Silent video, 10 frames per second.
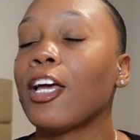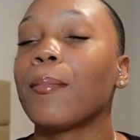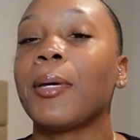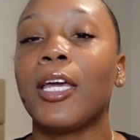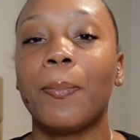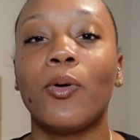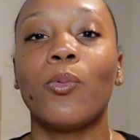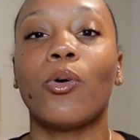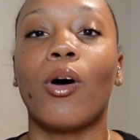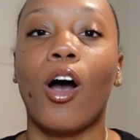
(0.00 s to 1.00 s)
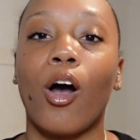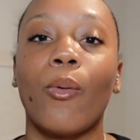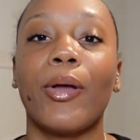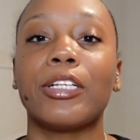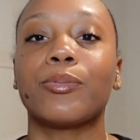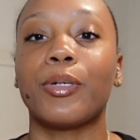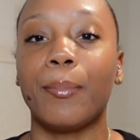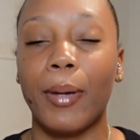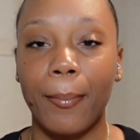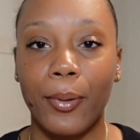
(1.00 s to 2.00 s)
People will always
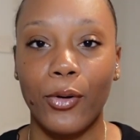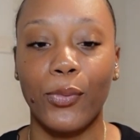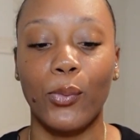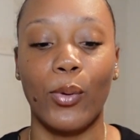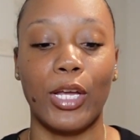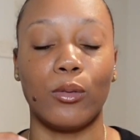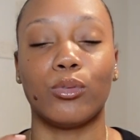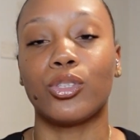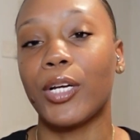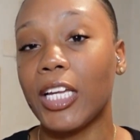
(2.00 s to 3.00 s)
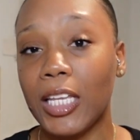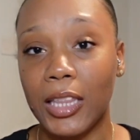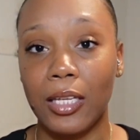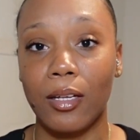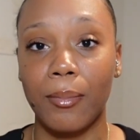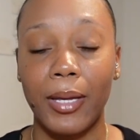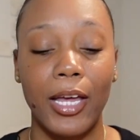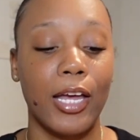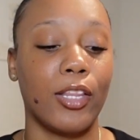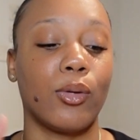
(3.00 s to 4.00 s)
remember the way you treated them
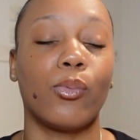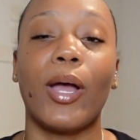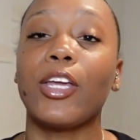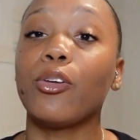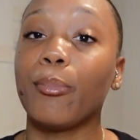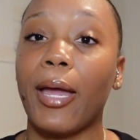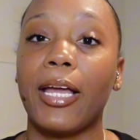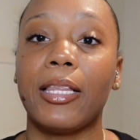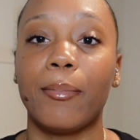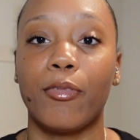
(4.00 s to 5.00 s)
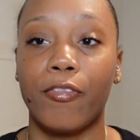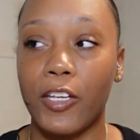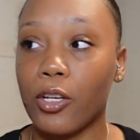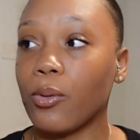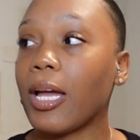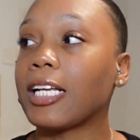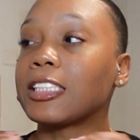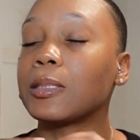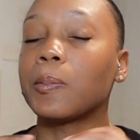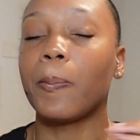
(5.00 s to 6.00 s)
and the way you made them feel,
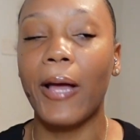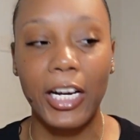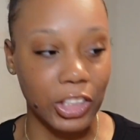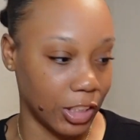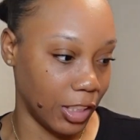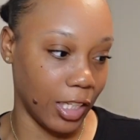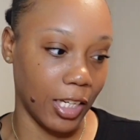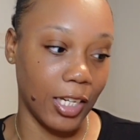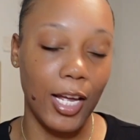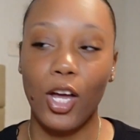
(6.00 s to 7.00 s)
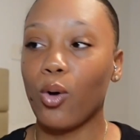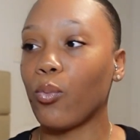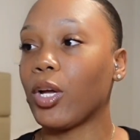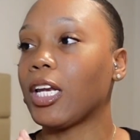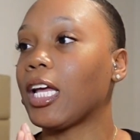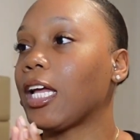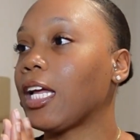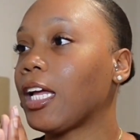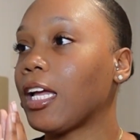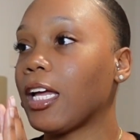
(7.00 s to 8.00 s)
especially when
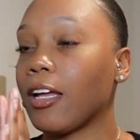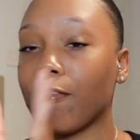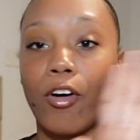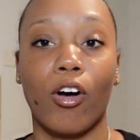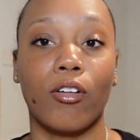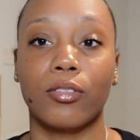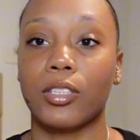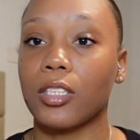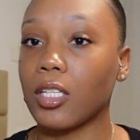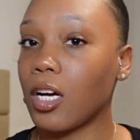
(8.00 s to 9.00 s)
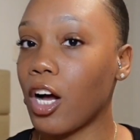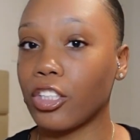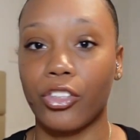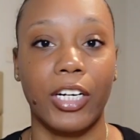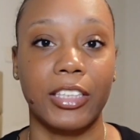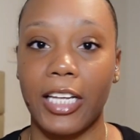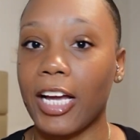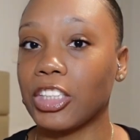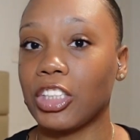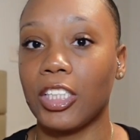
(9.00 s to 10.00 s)
it involves a
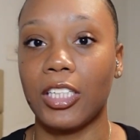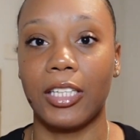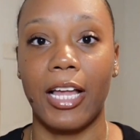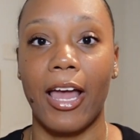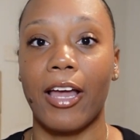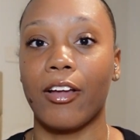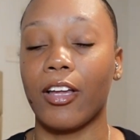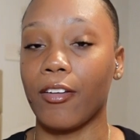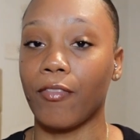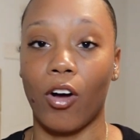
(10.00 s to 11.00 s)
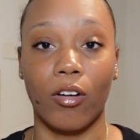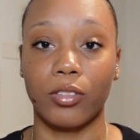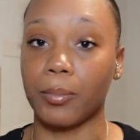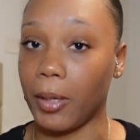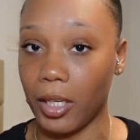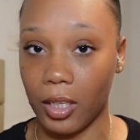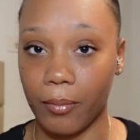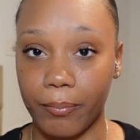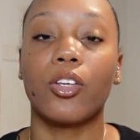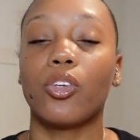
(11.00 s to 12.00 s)
transaction that involves money.
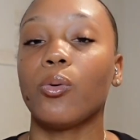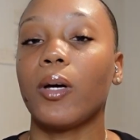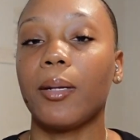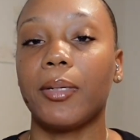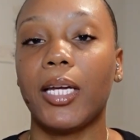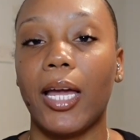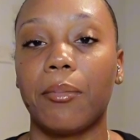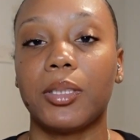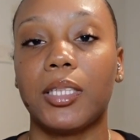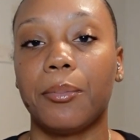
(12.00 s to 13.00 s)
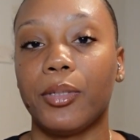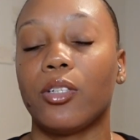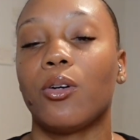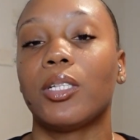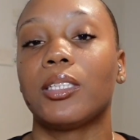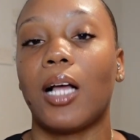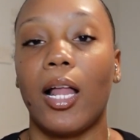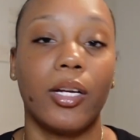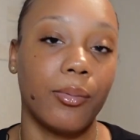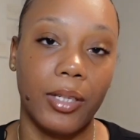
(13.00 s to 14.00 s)
You want to be able to build
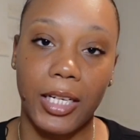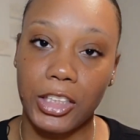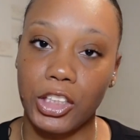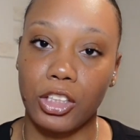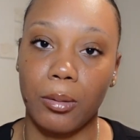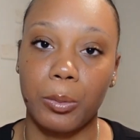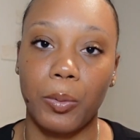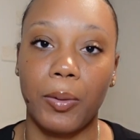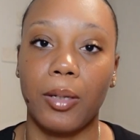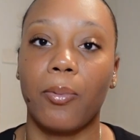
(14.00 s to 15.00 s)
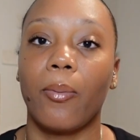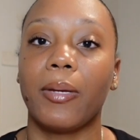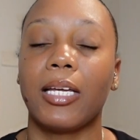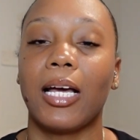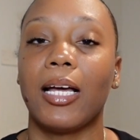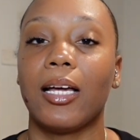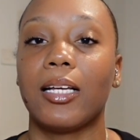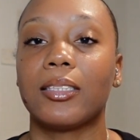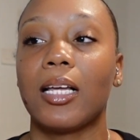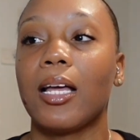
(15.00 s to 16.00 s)
solid relationships with people,
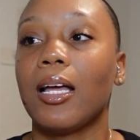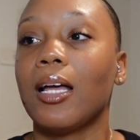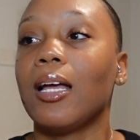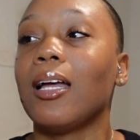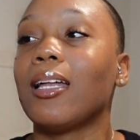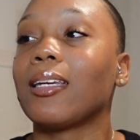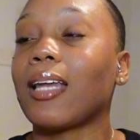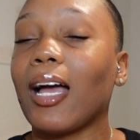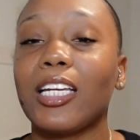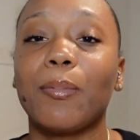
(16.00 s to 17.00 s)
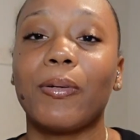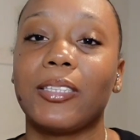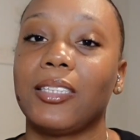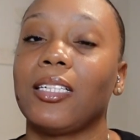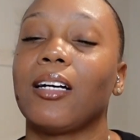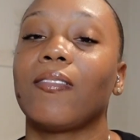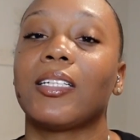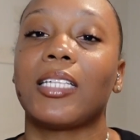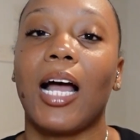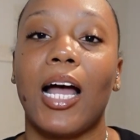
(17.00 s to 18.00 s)
because 90% of the
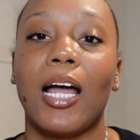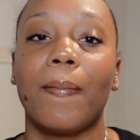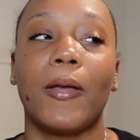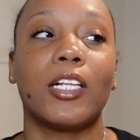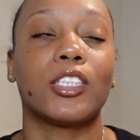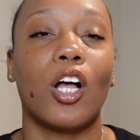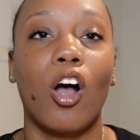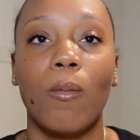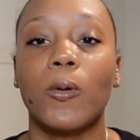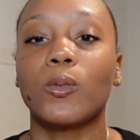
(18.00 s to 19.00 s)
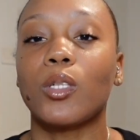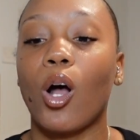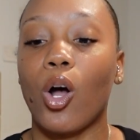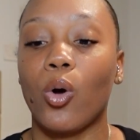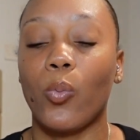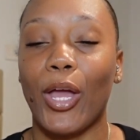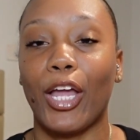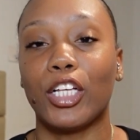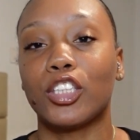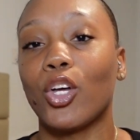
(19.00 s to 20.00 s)
time, it's almost
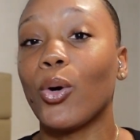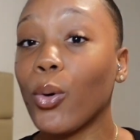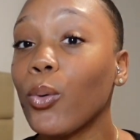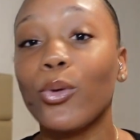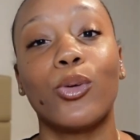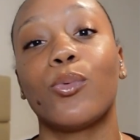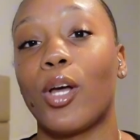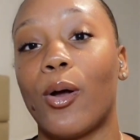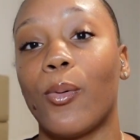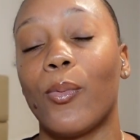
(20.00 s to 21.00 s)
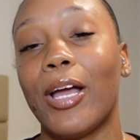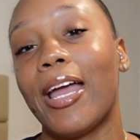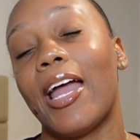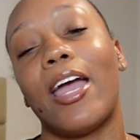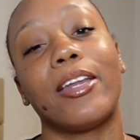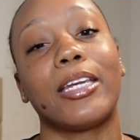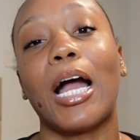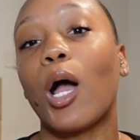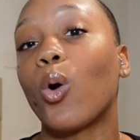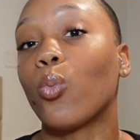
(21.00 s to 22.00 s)
always who you know and
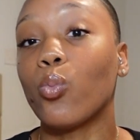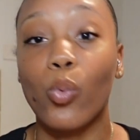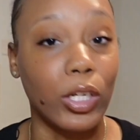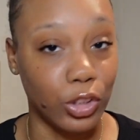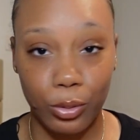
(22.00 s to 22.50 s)
not what you